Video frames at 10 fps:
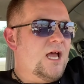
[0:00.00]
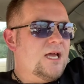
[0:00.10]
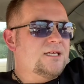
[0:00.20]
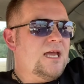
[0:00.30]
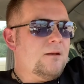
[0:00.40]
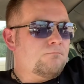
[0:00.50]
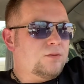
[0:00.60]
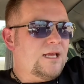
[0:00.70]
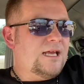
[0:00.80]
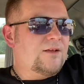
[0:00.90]
Yet
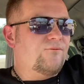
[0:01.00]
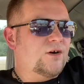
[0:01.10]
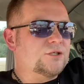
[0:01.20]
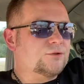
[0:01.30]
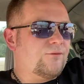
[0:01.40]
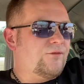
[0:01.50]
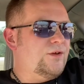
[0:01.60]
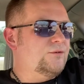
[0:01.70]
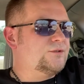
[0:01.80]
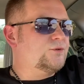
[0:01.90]
Blank first
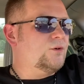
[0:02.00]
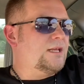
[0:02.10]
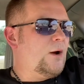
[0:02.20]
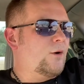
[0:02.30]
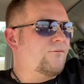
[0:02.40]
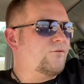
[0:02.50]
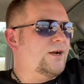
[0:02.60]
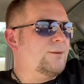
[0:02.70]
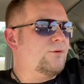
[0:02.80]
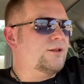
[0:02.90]
refused to allow her
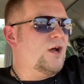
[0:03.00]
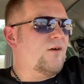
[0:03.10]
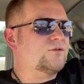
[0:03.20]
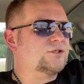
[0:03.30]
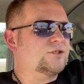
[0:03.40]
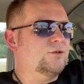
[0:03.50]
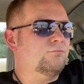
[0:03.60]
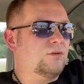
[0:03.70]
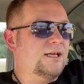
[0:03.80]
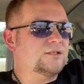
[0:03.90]
friend to bring the officer to
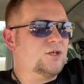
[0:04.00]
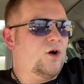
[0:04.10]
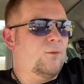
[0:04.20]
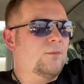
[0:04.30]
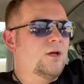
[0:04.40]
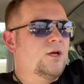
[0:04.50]
Blank's home